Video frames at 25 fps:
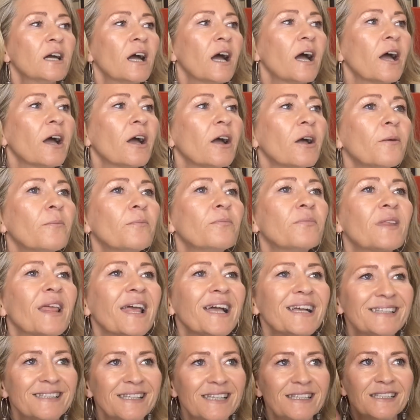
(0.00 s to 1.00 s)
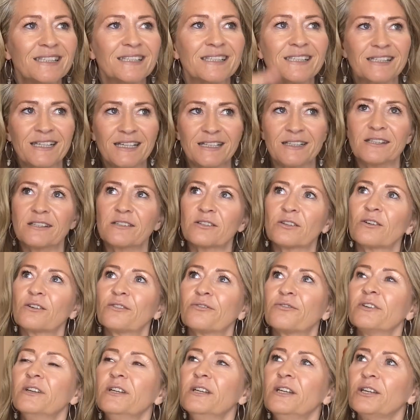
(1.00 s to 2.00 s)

as in the sense of